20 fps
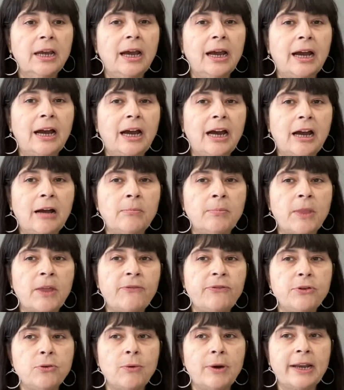
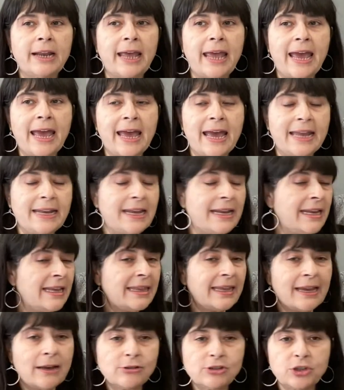If you want to add
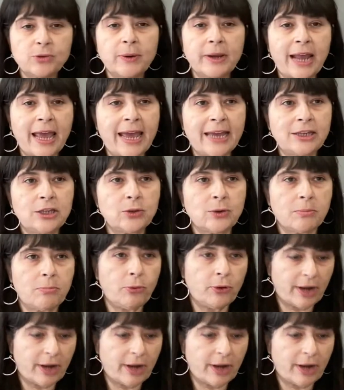anything else you want to add to it,